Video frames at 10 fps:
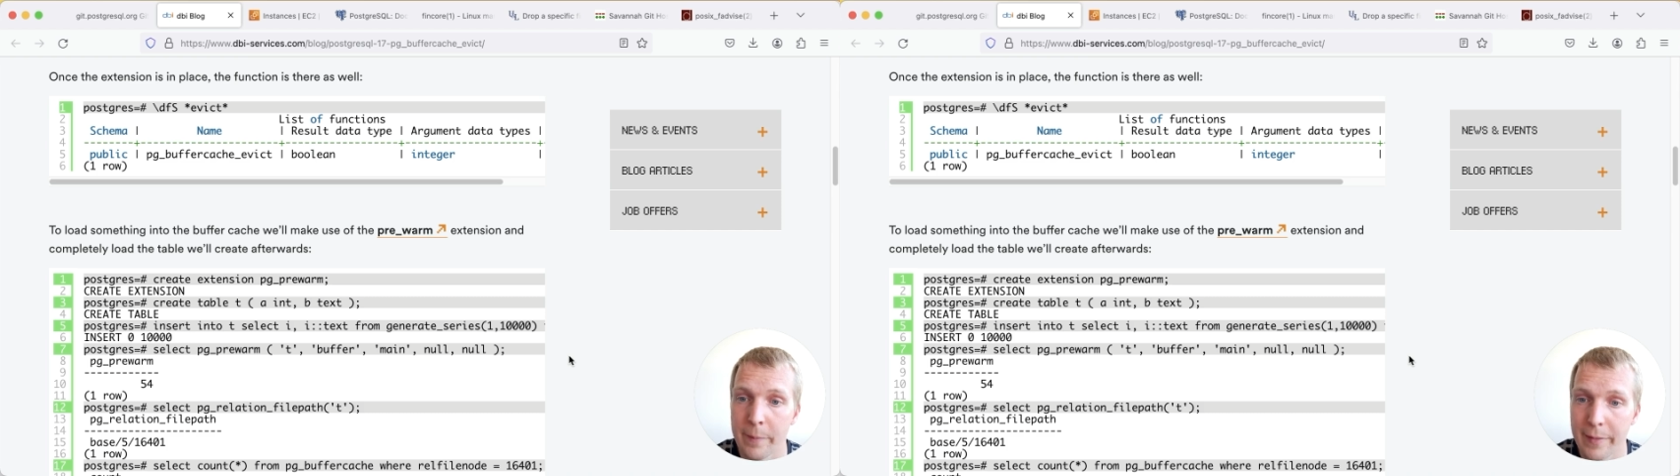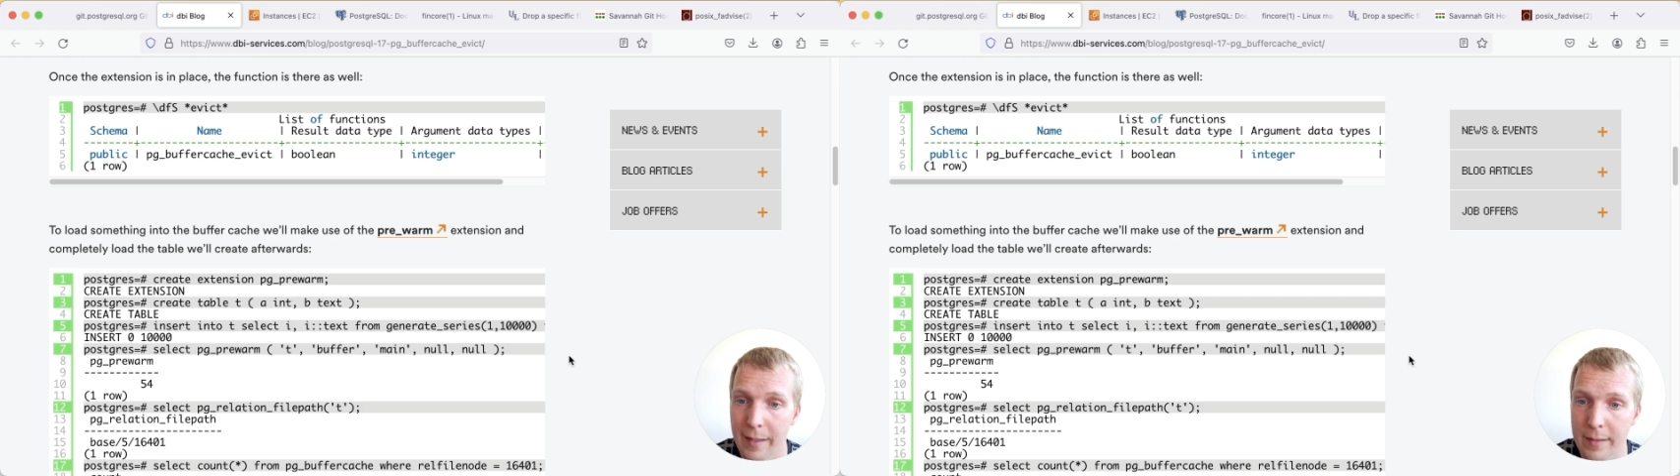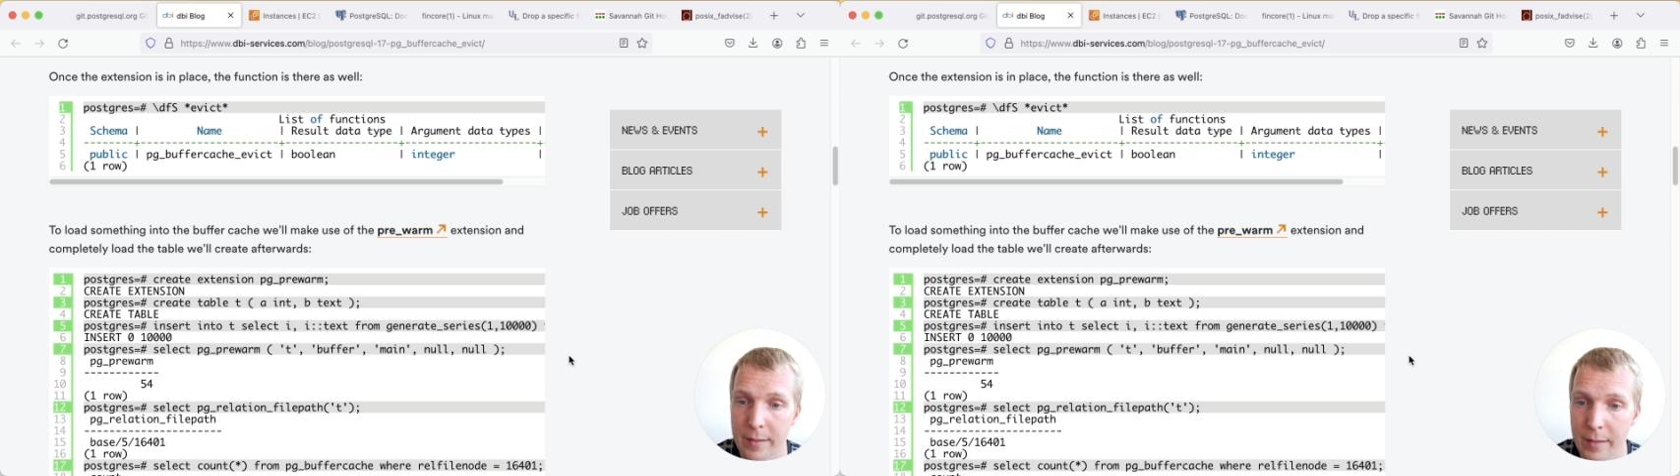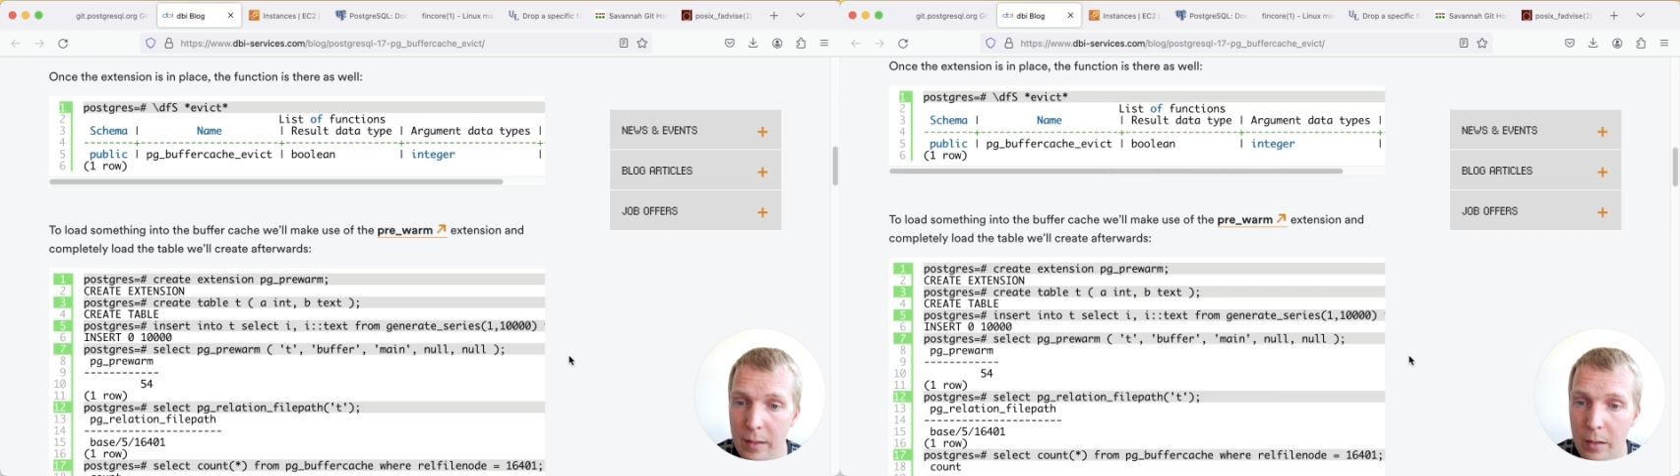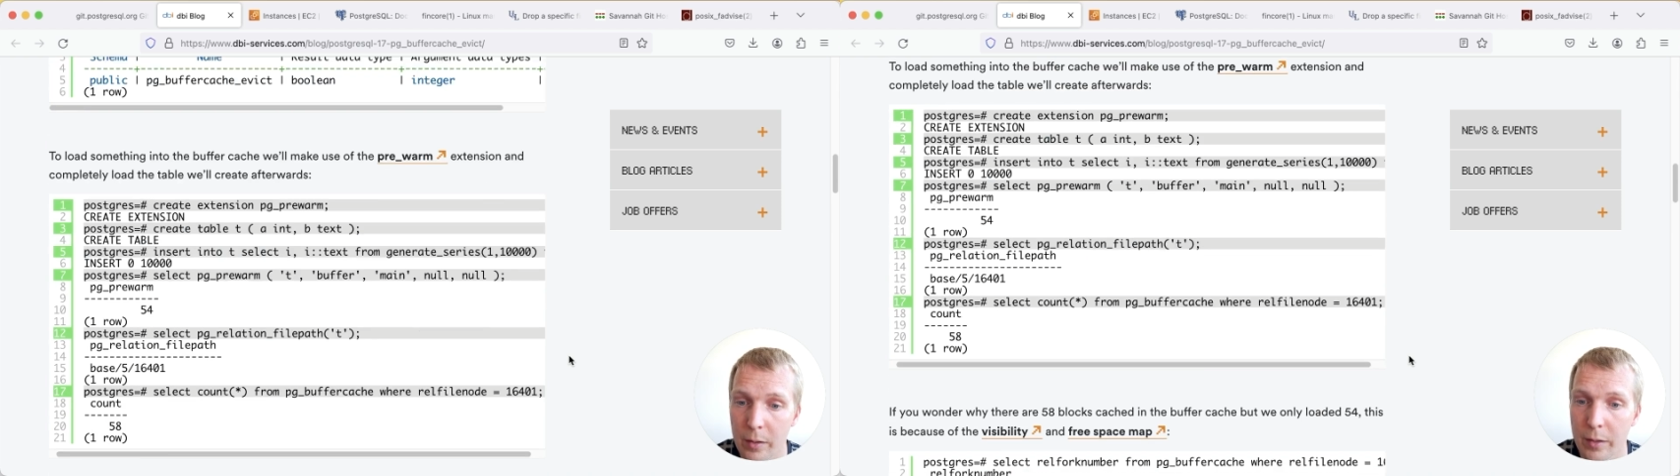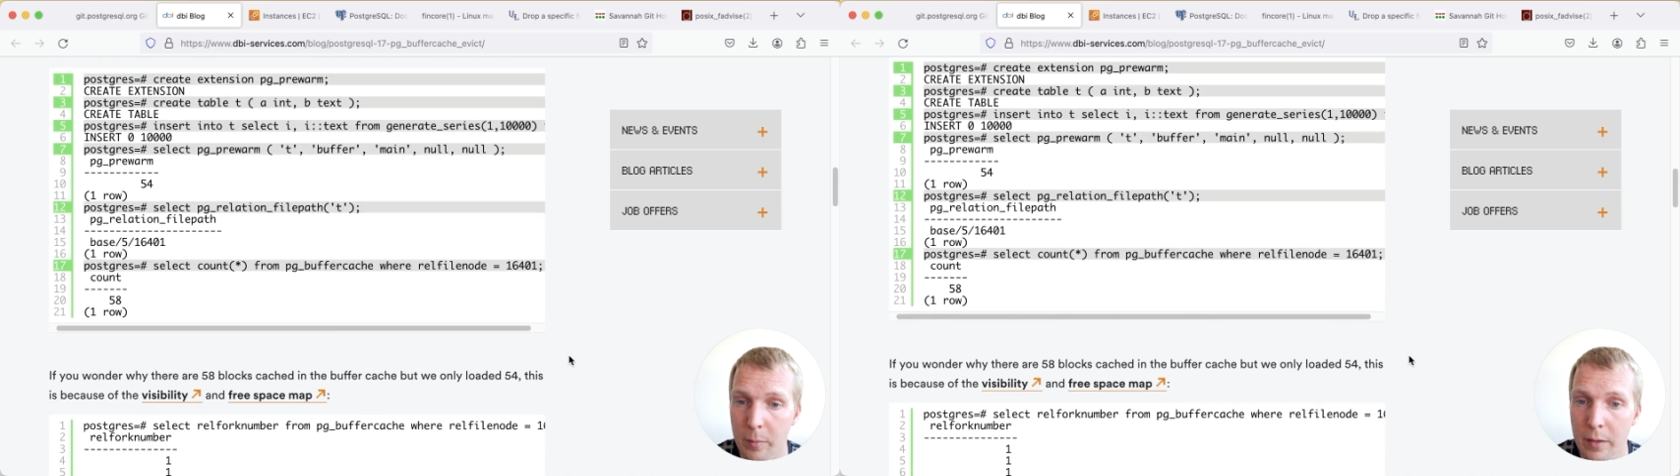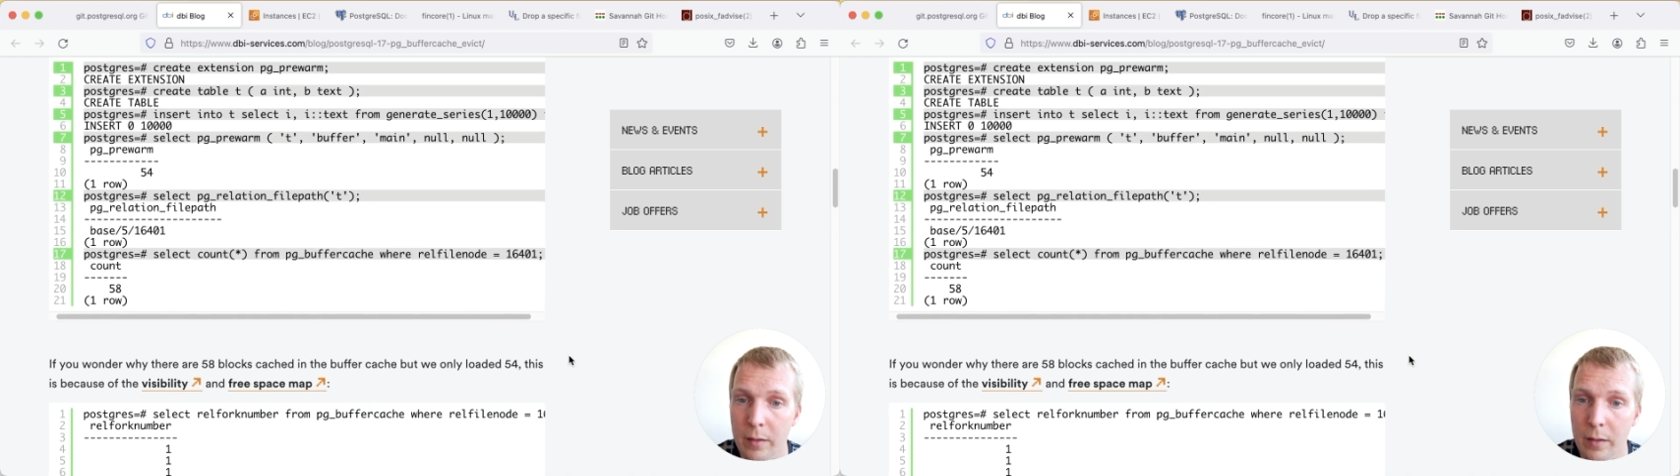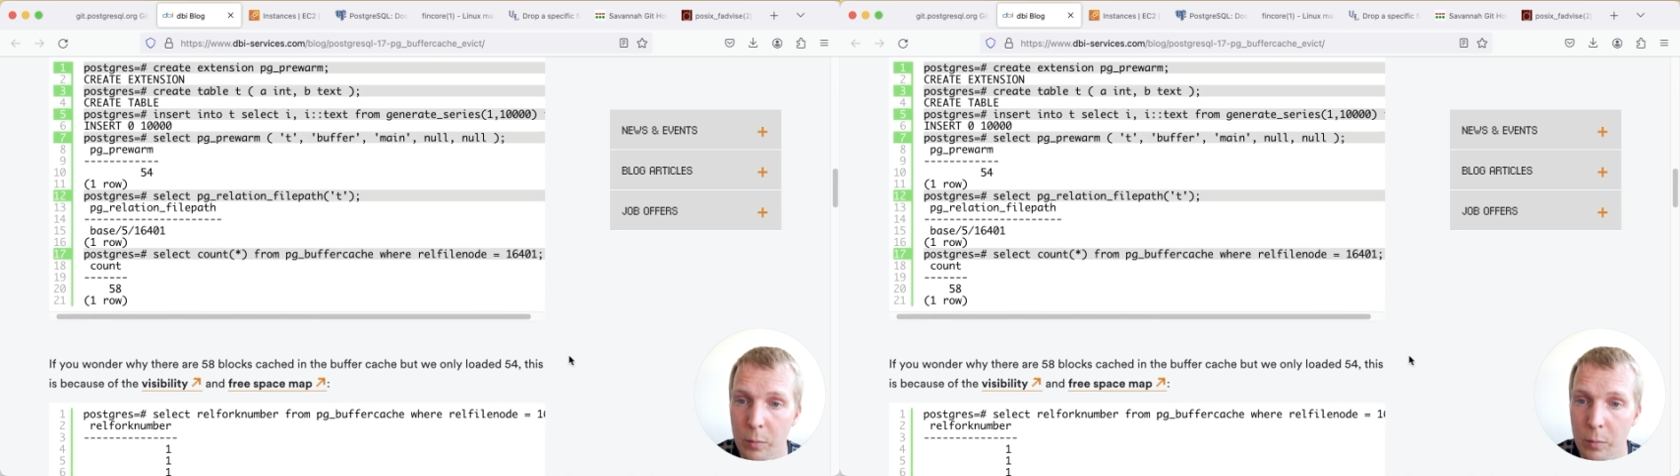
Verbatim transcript: It takes a single argument,